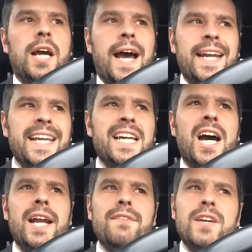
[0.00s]
And he
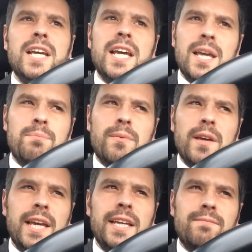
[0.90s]

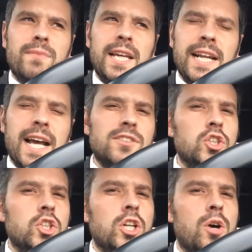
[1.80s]
has a
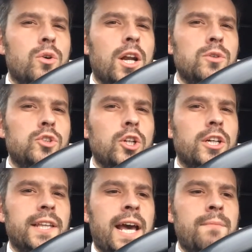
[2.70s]
good old close look
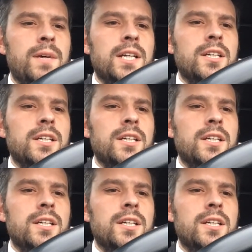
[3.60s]
at them,